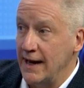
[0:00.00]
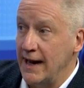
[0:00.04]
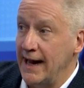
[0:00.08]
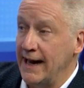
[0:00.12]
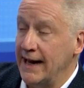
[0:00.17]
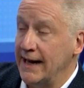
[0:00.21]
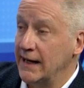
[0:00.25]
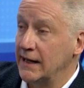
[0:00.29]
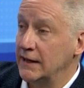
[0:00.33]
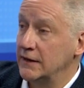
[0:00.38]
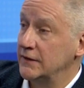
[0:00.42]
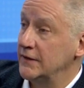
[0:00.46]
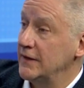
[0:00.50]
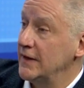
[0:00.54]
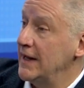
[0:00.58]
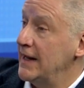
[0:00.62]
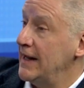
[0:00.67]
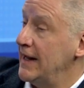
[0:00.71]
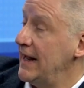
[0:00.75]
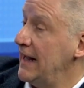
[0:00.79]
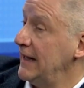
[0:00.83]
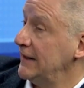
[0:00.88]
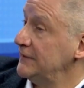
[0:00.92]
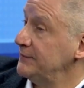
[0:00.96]
and
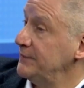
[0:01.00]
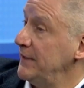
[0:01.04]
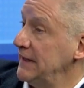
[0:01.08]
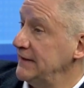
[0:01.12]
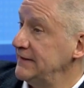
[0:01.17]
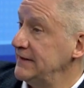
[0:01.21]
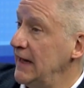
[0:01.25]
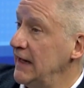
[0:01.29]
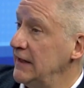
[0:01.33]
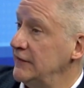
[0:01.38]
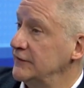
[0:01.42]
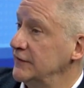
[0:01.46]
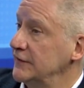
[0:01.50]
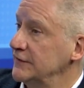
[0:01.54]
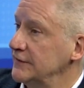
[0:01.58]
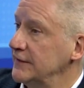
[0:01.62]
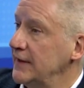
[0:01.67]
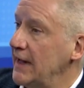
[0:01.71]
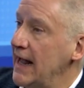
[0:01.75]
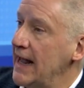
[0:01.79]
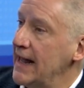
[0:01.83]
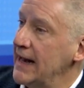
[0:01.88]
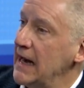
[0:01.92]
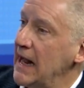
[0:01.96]
expectations.
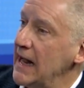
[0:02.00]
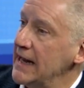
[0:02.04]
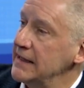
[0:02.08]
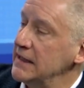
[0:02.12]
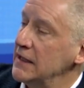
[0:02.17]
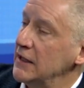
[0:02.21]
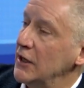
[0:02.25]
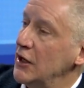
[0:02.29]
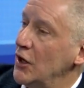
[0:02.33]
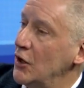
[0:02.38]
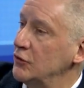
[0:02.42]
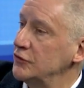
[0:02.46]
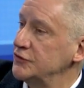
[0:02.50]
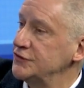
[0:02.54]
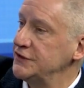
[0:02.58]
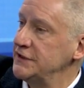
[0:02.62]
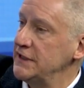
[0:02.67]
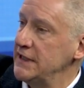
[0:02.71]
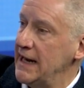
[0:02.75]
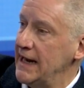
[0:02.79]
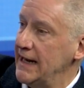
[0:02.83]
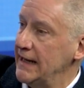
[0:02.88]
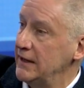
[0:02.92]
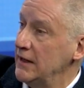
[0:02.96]
Can I
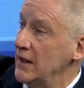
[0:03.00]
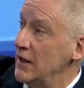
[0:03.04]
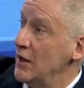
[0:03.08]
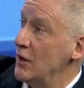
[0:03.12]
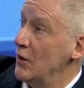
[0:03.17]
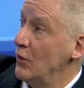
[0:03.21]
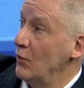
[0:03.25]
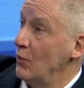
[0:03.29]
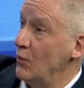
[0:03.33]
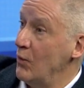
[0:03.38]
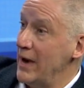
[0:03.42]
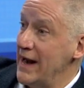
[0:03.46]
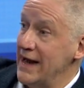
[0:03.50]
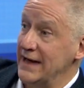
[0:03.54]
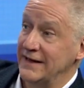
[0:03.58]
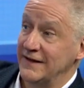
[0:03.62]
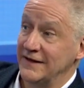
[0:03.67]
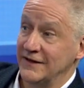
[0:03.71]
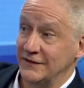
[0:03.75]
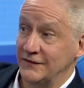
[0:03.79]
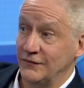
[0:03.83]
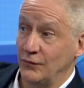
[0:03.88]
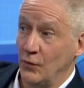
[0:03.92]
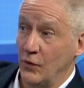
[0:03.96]
negotiate when
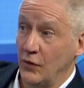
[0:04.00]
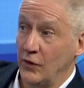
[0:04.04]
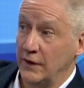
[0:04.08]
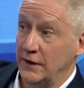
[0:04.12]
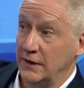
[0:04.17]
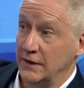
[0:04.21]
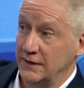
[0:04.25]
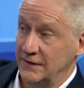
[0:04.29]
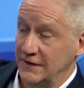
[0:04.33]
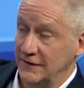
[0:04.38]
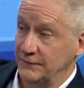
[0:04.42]
this work,